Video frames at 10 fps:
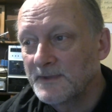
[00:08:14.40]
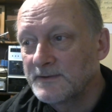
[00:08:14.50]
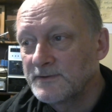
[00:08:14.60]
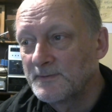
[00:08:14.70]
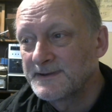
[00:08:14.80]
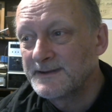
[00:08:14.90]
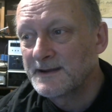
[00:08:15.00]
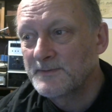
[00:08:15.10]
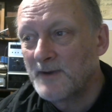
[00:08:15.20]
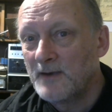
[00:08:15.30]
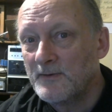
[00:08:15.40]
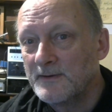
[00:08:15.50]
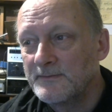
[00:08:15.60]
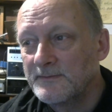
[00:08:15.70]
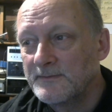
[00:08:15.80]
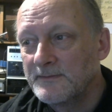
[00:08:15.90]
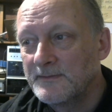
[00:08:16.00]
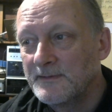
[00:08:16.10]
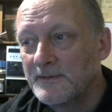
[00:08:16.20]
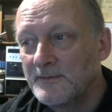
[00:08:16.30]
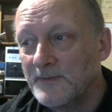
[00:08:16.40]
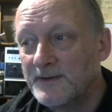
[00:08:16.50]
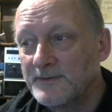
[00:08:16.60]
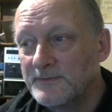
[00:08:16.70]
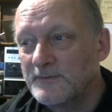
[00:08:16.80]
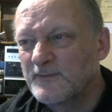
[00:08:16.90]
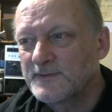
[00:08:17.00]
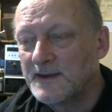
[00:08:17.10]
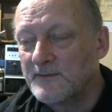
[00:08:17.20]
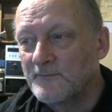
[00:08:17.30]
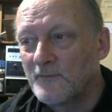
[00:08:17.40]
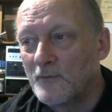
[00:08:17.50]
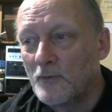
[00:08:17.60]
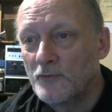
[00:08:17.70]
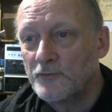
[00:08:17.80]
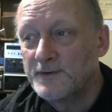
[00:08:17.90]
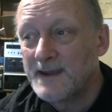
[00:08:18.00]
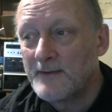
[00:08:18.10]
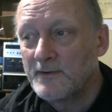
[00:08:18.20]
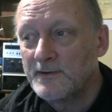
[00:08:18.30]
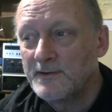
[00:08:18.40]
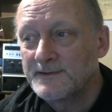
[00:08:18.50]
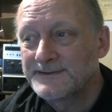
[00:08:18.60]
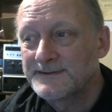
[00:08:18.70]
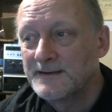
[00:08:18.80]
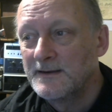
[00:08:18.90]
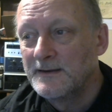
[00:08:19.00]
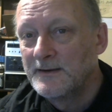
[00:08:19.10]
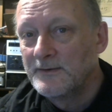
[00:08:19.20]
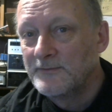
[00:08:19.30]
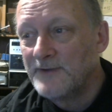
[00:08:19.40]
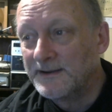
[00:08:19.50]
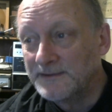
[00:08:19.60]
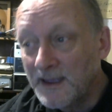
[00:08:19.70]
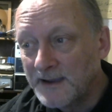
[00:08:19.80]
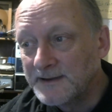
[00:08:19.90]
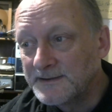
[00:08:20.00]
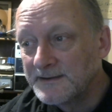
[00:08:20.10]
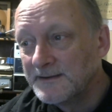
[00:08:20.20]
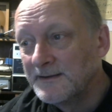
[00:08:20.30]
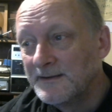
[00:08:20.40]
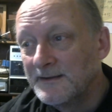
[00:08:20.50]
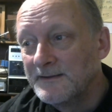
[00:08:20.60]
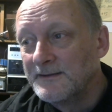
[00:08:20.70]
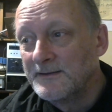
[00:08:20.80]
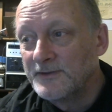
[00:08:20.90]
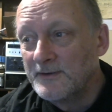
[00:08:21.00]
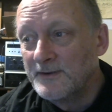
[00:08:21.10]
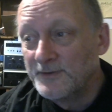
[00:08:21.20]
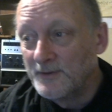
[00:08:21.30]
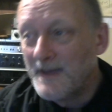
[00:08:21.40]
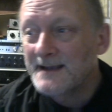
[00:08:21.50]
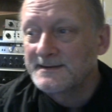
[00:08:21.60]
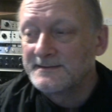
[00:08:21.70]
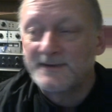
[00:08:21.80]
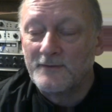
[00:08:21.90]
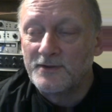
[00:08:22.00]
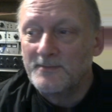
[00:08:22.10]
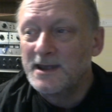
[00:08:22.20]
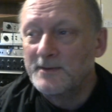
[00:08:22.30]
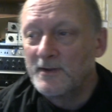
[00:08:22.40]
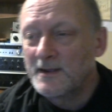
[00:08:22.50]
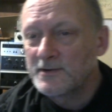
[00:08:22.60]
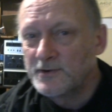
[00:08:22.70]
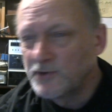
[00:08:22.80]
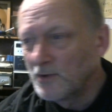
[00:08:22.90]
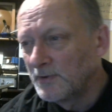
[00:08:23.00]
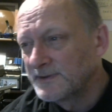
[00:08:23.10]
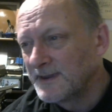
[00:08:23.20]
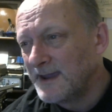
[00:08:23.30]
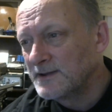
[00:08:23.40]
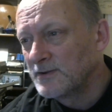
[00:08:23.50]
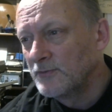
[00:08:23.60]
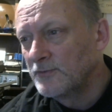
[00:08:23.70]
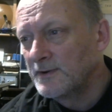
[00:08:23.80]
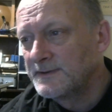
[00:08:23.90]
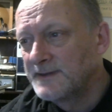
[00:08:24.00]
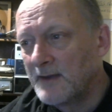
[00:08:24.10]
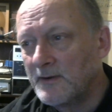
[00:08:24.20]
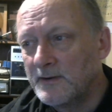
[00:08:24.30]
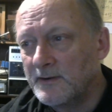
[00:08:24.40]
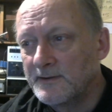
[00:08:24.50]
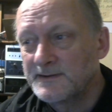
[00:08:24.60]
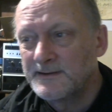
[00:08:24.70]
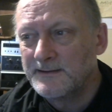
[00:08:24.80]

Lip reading: double slit experiment with, say, 400 terahertz red light. At the minima, that should double to 800 terahertz,